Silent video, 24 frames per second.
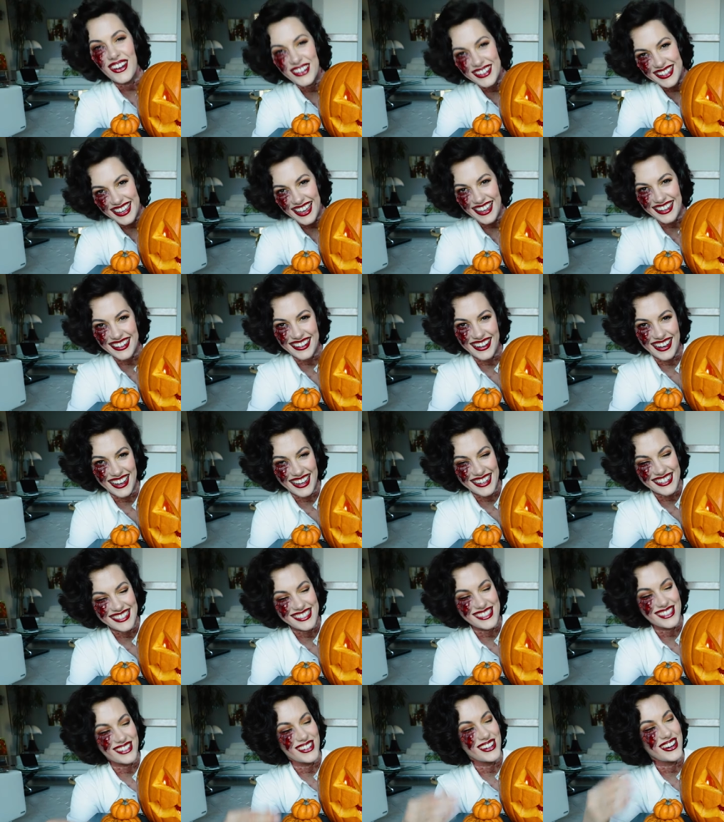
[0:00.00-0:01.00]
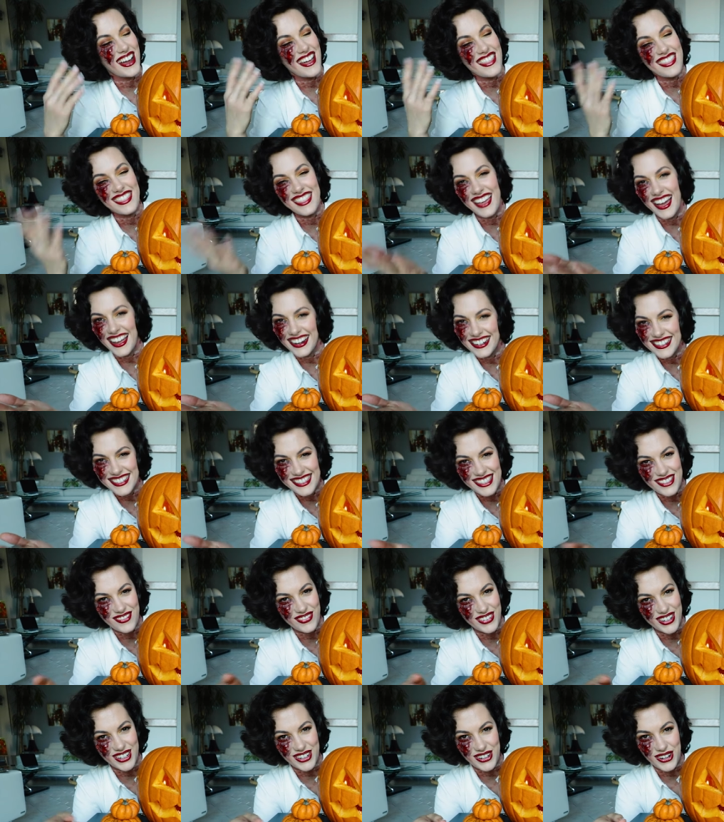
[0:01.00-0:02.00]
Okay guys, so that is the
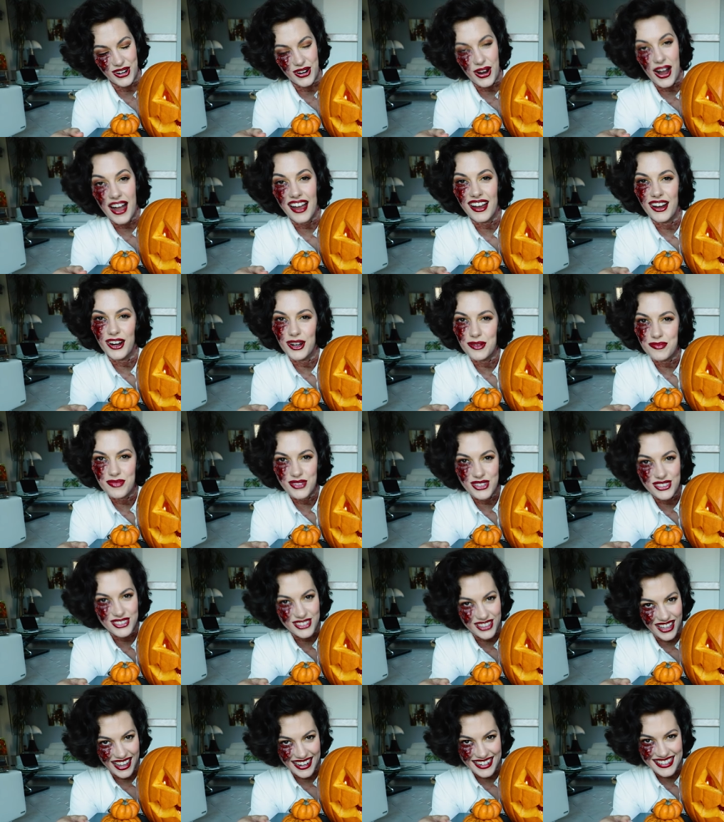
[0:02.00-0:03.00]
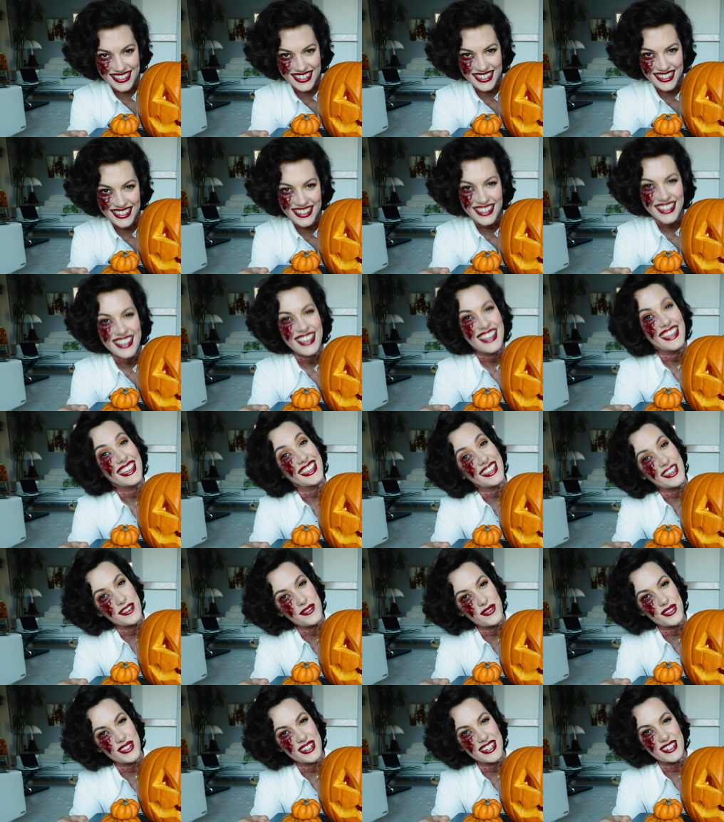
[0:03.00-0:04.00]
video. I hope you liked it.
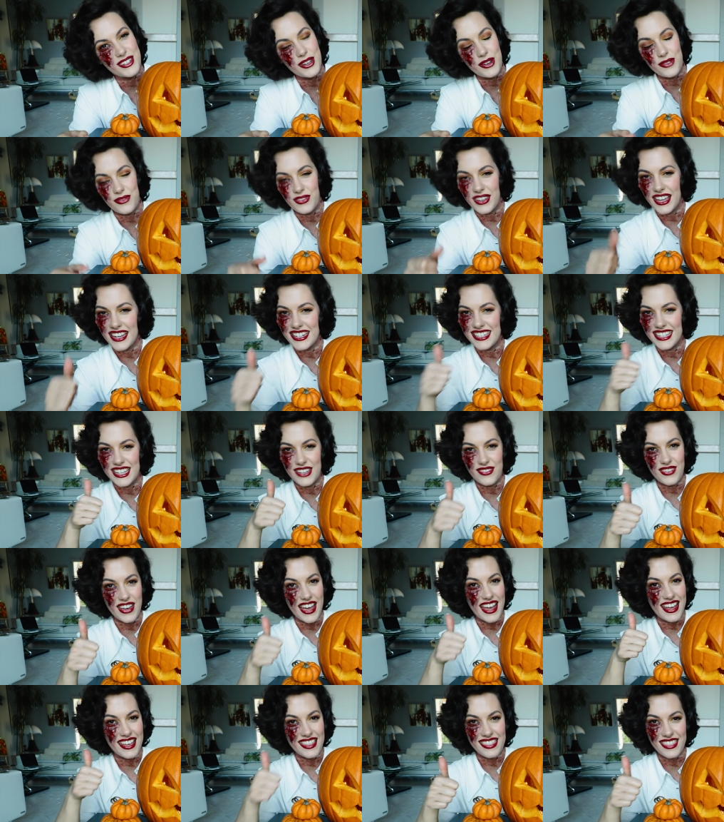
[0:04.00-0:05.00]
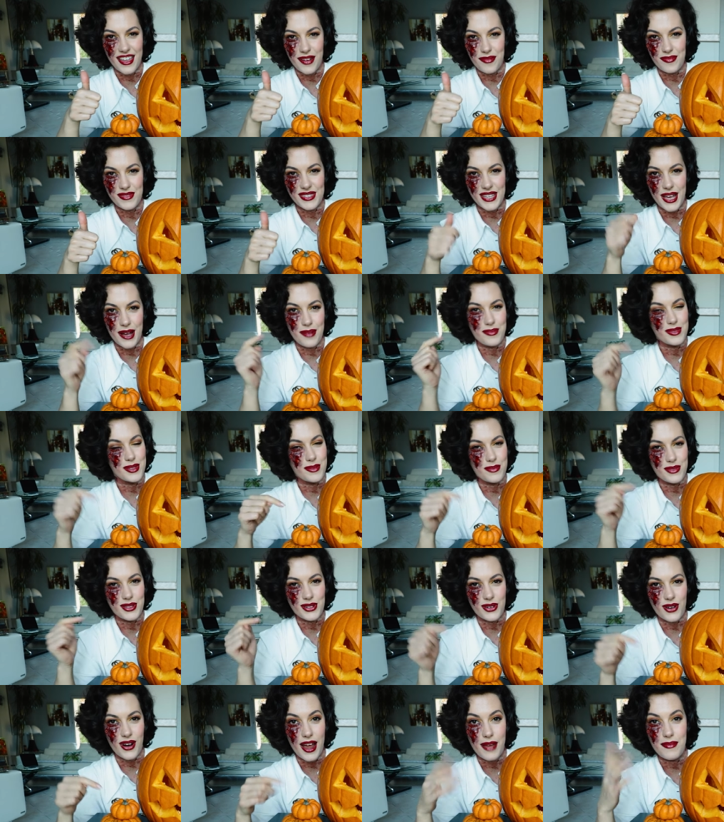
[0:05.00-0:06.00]
If you did, don't forget to give it a thumbs up,
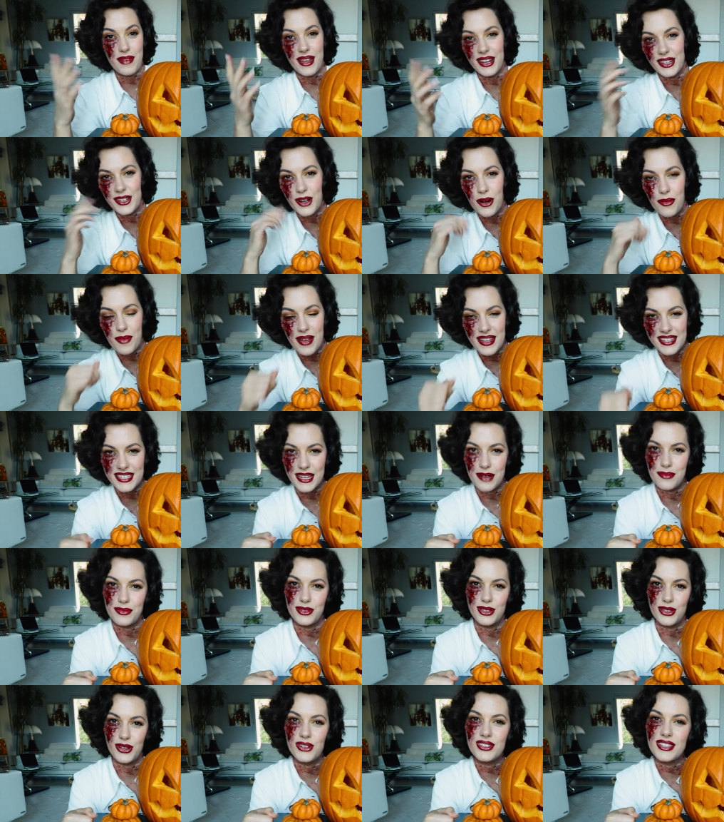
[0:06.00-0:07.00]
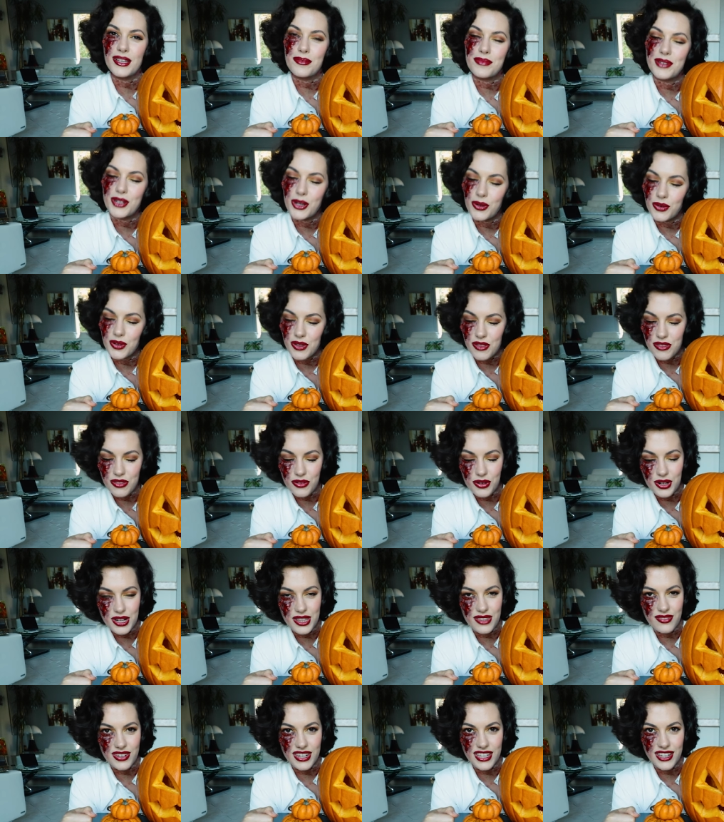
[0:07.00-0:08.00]
subscribe and comment down below. Let me know what you thought
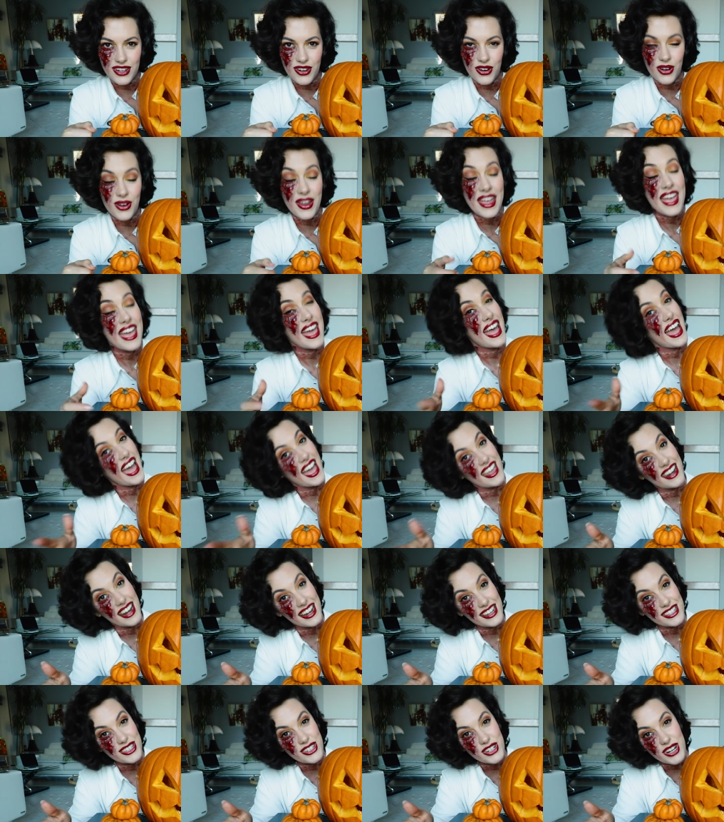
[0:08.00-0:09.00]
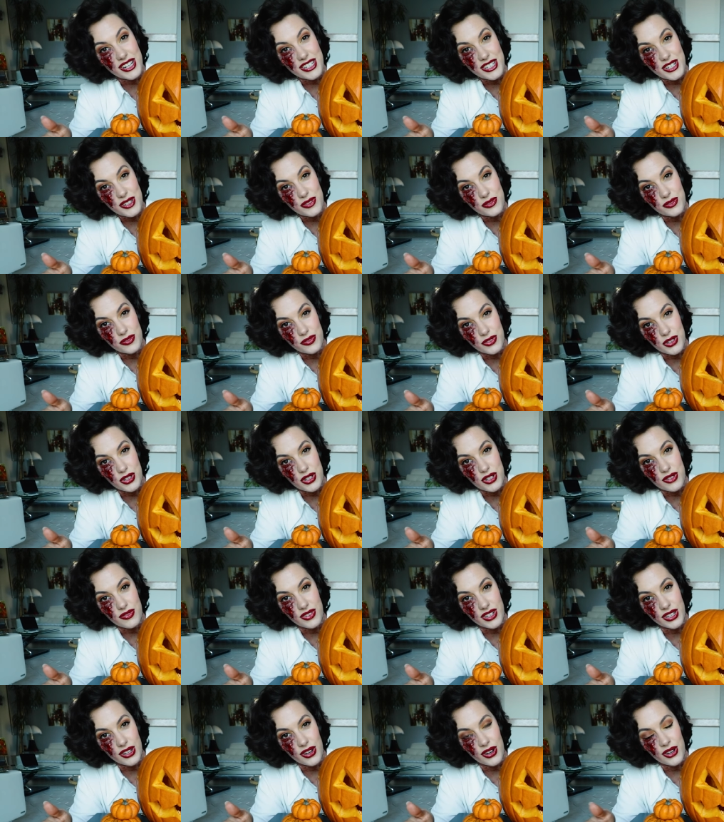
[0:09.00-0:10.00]
of the video and any suggestions for future
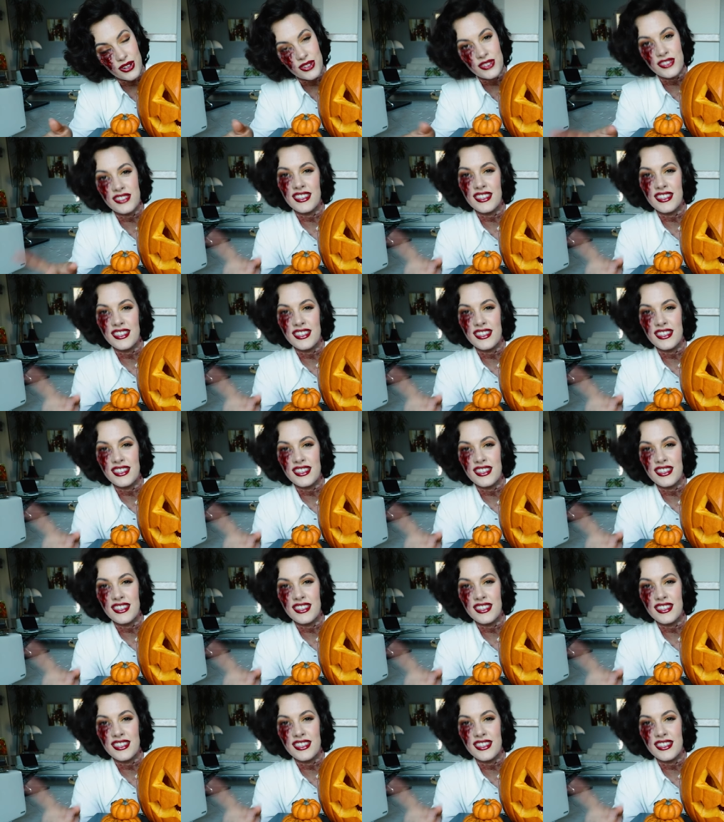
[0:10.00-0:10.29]
videos.